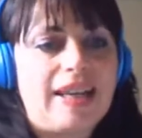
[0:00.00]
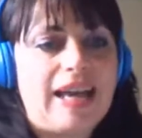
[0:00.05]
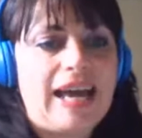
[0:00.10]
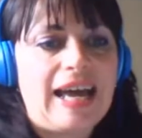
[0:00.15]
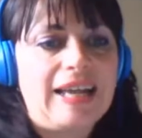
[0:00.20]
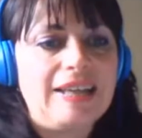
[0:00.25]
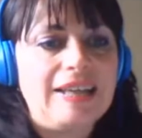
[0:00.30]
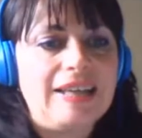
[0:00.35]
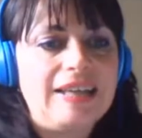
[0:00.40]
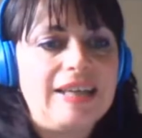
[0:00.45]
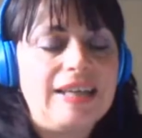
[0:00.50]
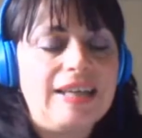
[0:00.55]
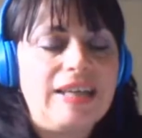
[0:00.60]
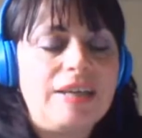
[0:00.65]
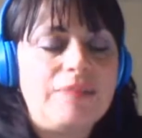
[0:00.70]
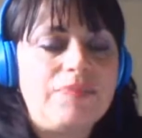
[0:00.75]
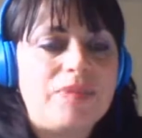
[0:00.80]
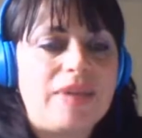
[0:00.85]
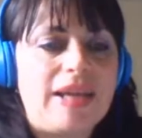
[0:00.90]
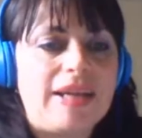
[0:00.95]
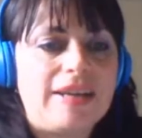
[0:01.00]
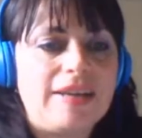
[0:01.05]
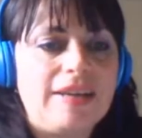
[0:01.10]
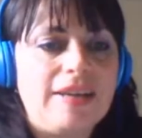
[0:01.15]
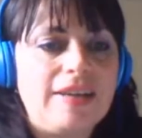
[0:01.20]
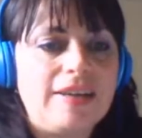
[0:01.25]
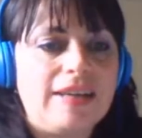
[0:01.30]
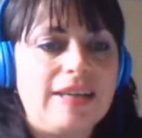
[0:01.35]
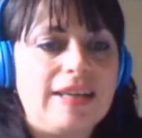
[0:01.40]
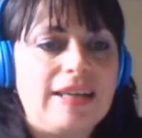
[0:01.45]

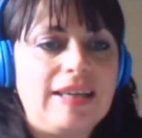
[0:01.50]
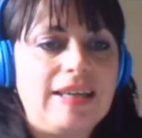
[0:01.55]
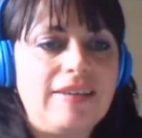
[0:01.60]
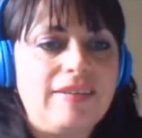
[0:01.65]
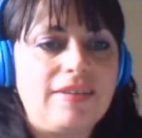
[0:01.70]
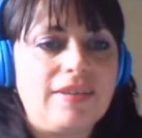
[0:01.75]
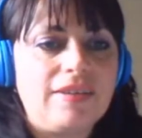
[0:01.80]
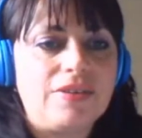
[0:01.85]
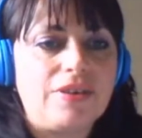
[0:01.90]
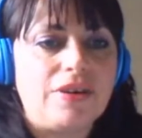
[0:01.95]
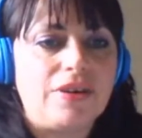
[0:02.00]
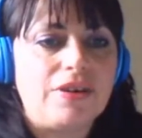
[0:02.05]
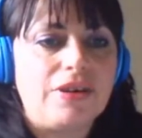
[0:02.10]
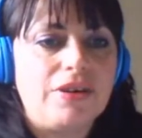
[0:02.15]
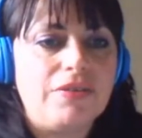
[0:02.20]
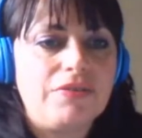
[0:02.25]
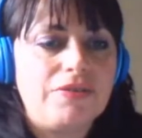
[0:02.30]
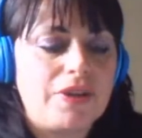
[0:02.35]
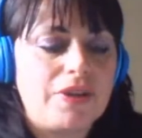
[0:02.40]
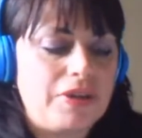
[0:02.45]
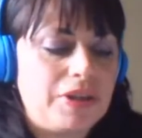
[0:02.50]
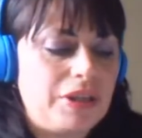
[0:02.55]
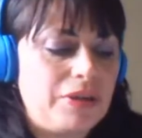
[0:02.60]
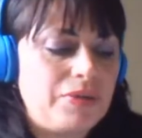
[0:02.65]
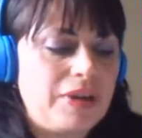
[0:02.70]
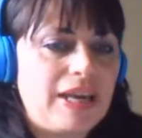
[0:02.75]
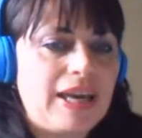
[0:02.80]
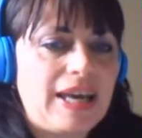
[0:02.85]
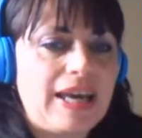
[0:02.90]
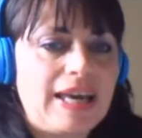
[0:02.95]

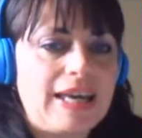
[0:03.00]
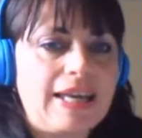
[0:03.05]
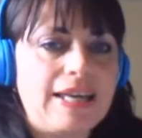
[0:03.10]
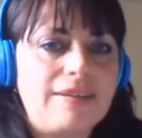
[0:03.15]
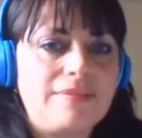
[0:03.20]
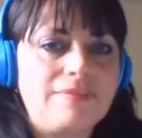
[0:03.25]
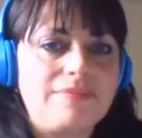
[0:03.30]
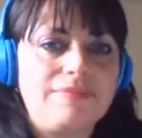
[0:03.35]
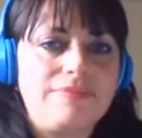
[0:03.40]
lal@kirkleys.gov.uk.